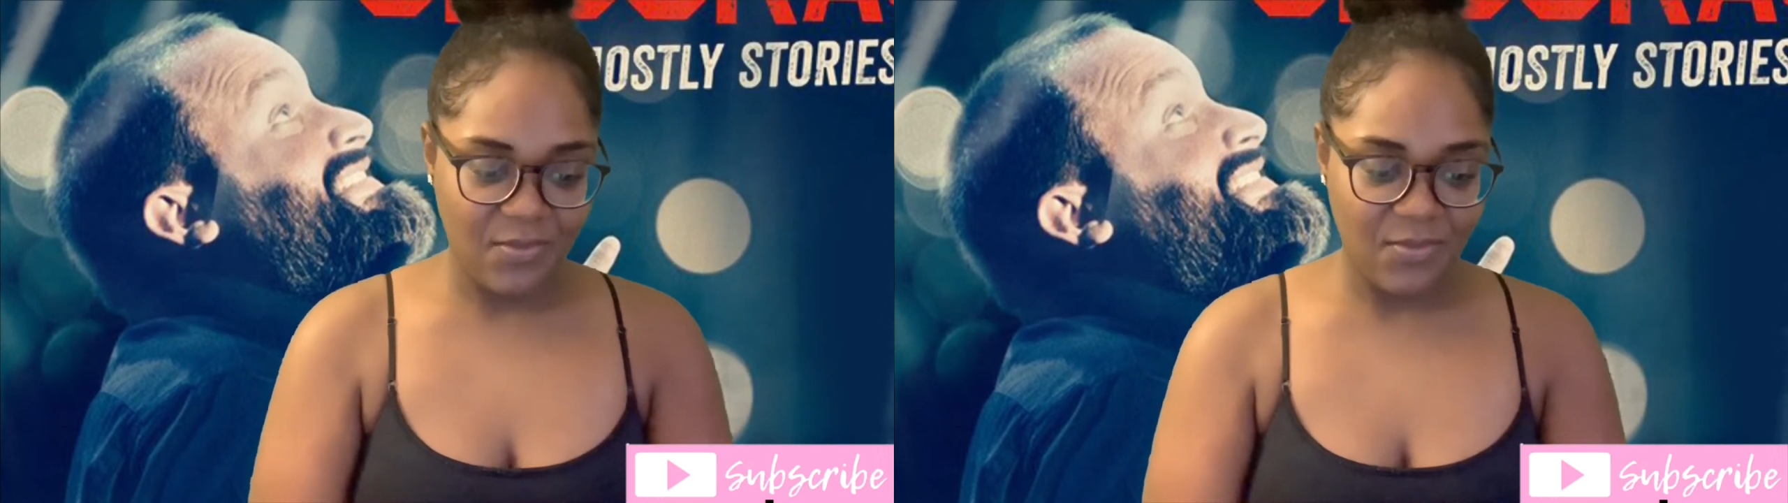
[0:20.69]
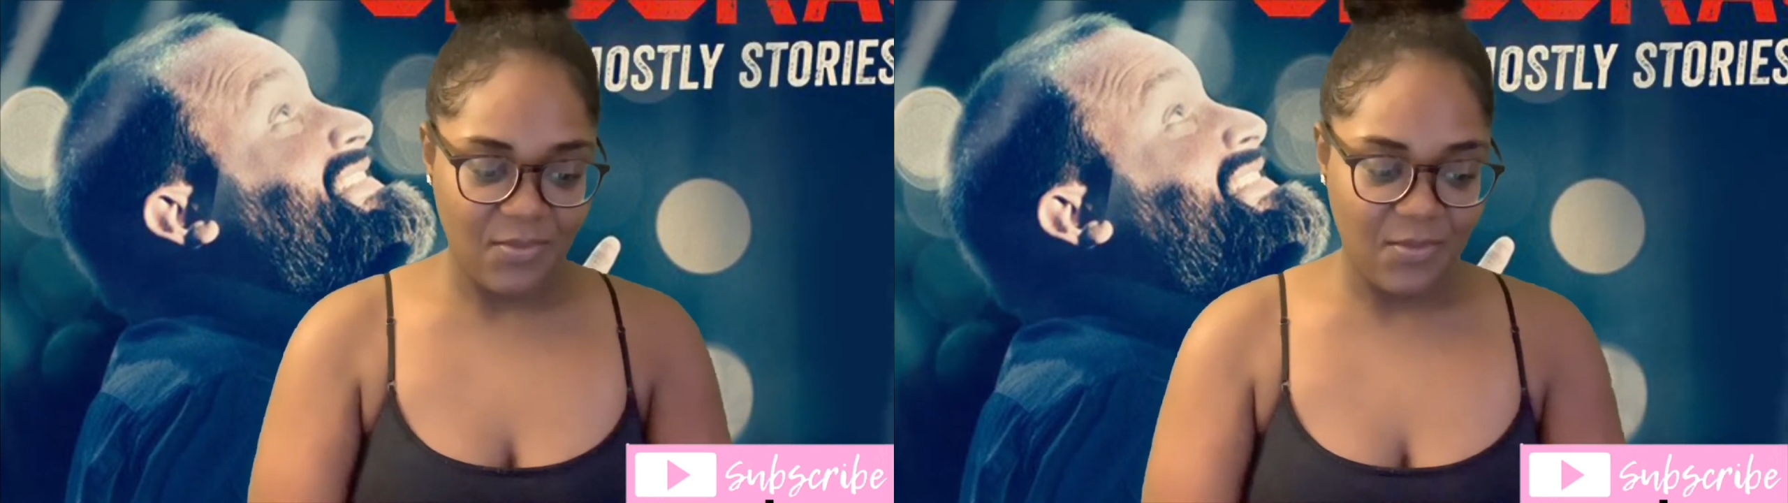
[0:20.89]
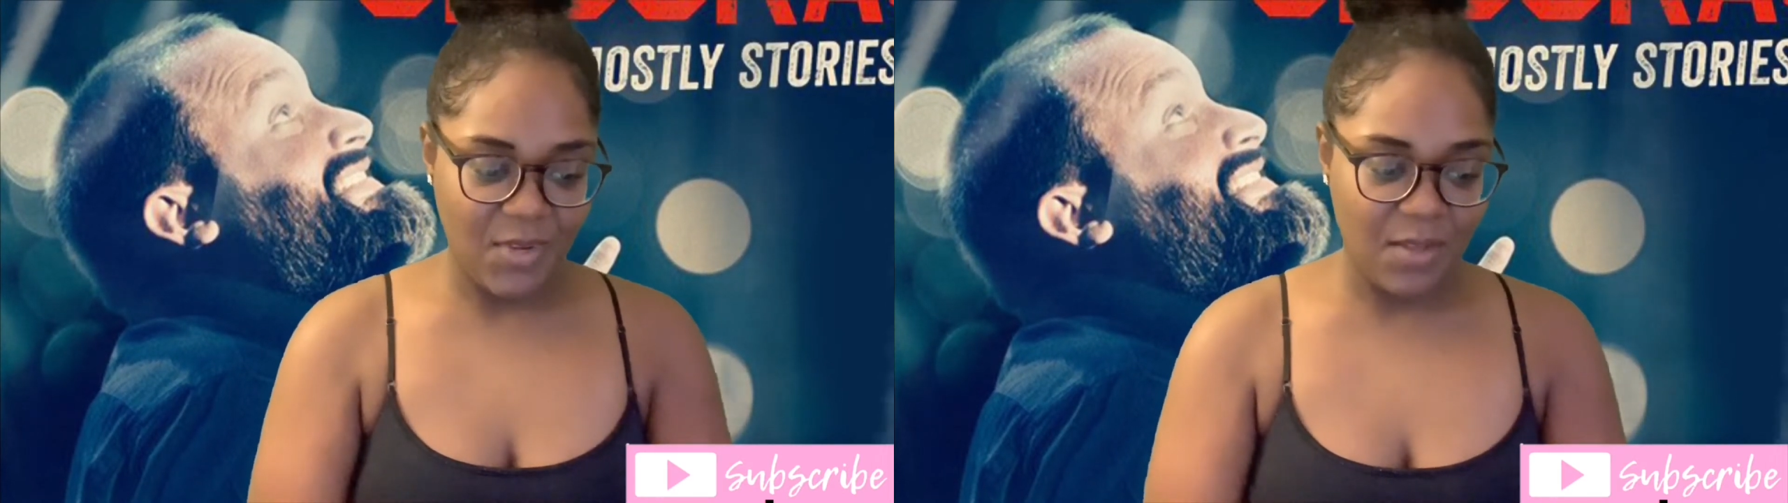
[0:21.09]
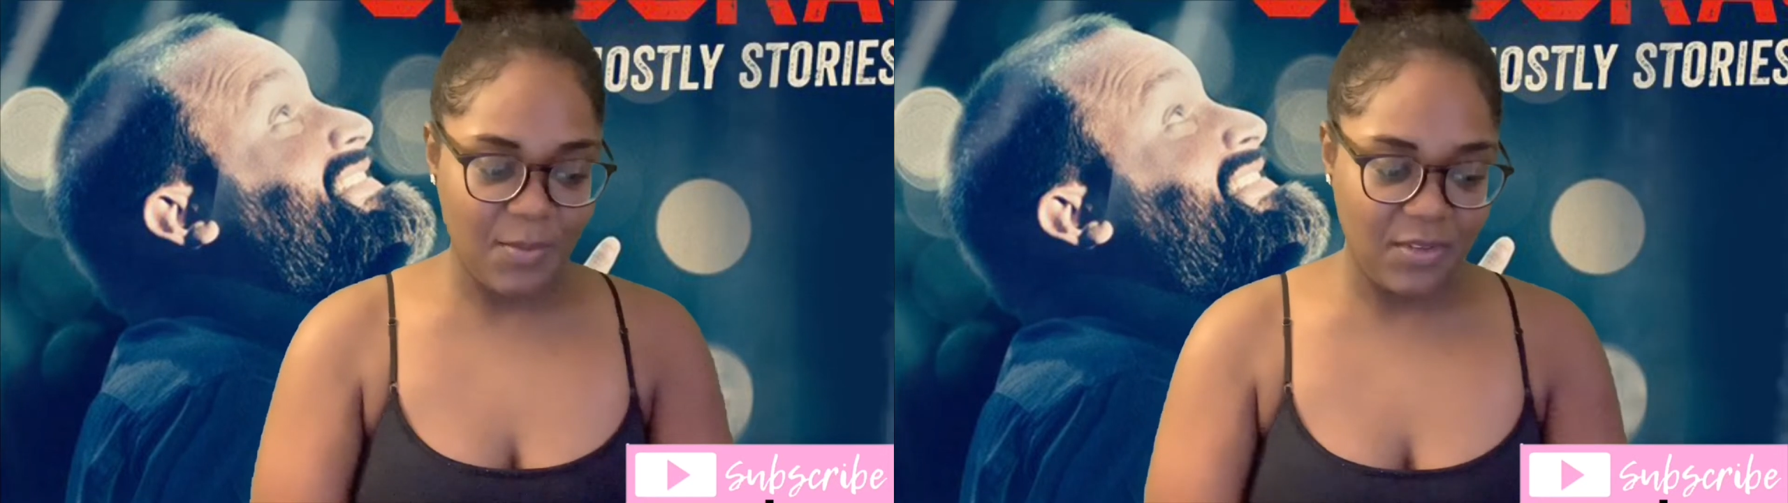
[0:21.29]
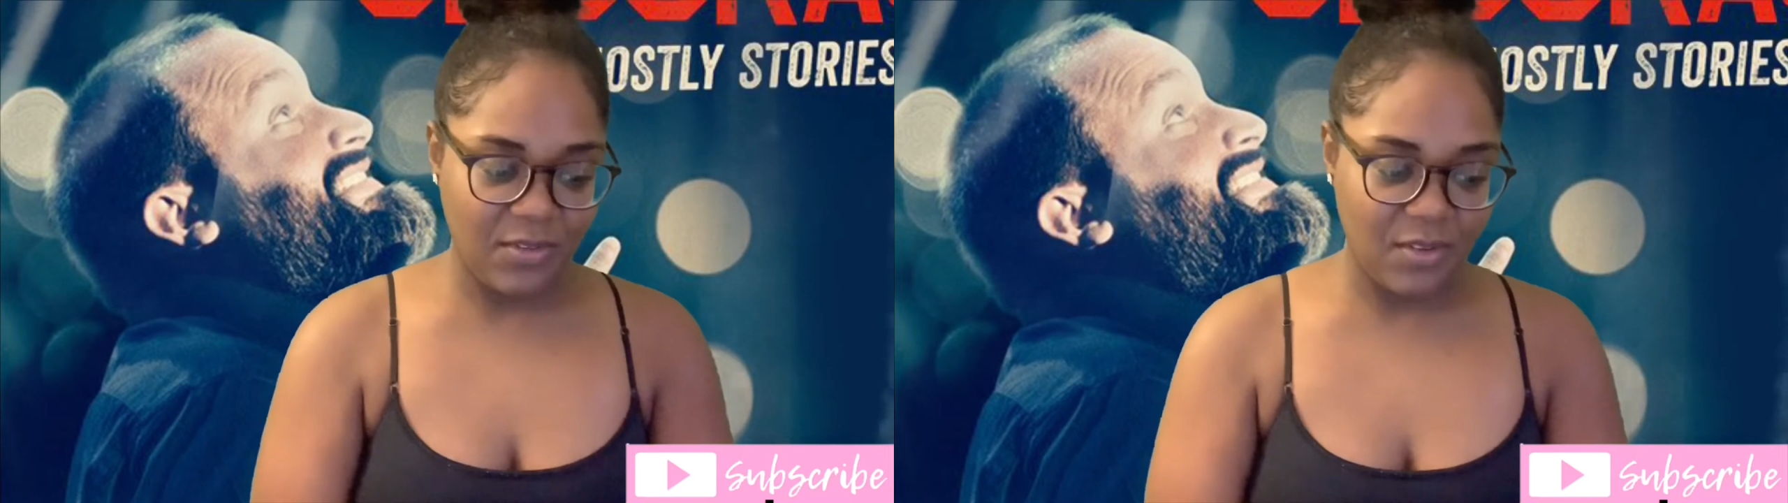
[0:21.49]
you know? I don't
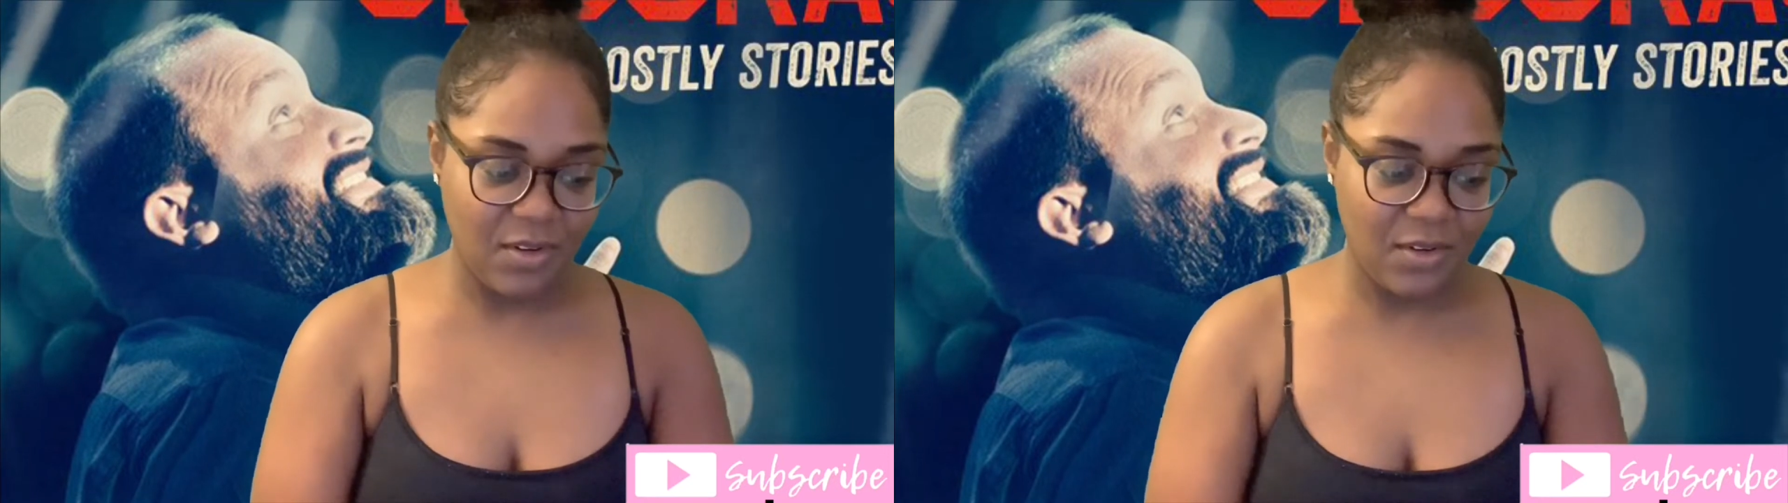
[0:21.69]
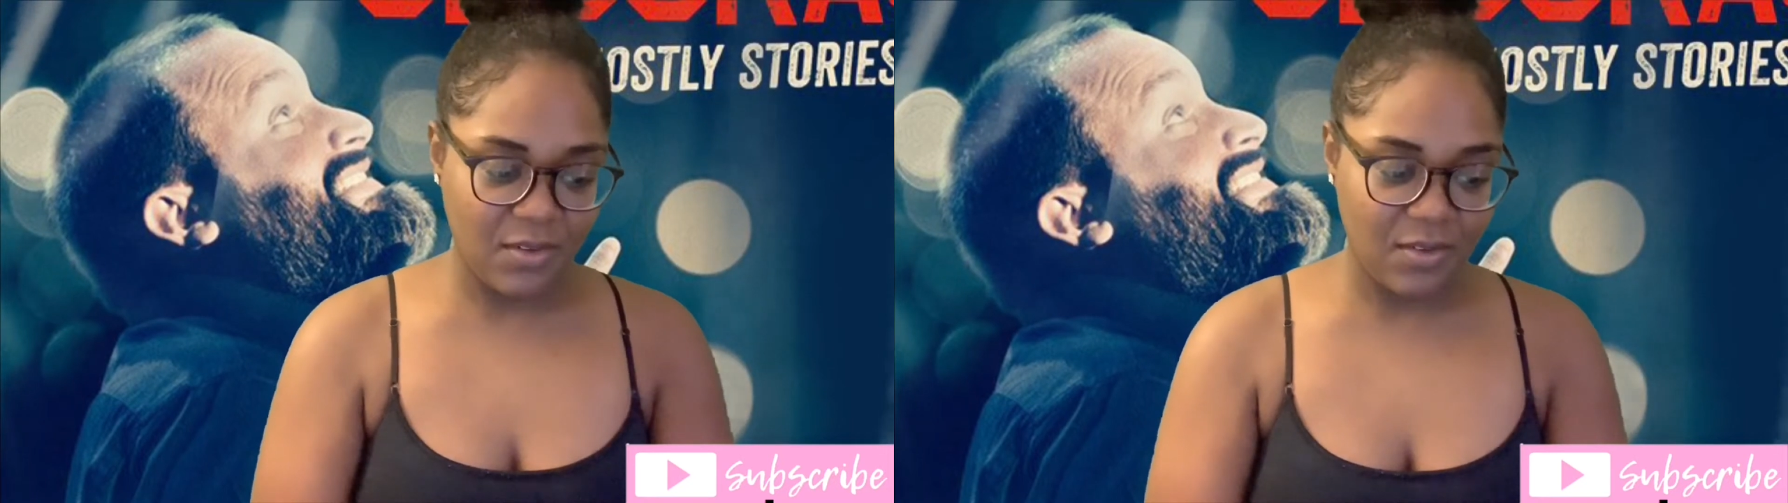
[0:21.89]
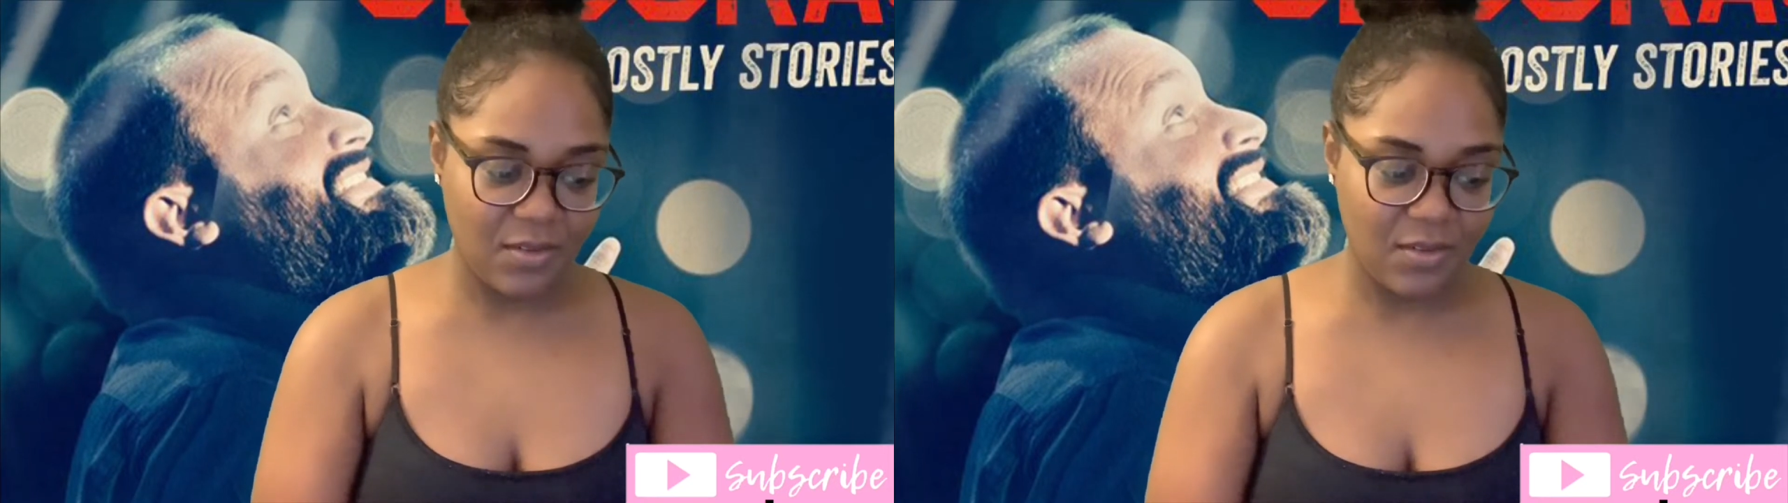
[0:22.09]
have Tourette's.